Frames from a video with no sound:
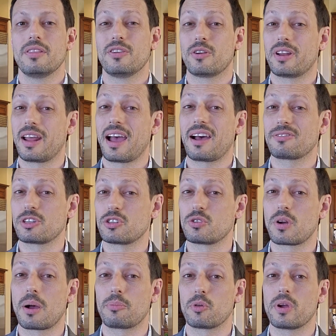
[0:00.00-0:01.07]
they're going to have to
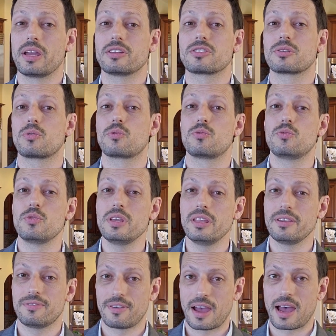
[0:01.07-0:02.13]
drop rates
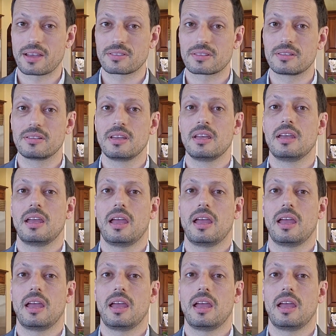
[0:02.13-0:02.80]
really fast